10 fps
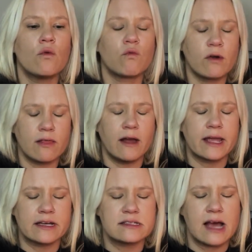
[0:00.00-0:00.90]

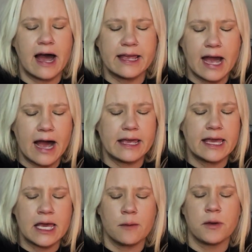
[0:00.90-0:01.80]
like, I
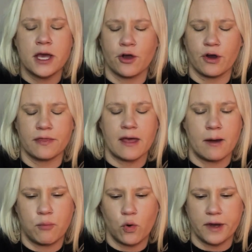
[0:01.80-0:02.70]
keep hearing
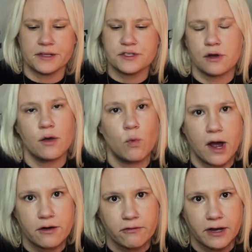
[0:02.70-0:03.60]
that point, so I
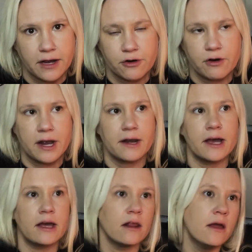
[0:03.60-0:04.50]
want to reiterate
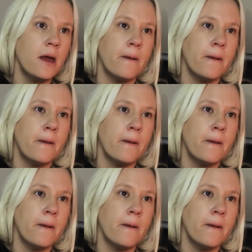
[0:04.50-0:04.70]
it.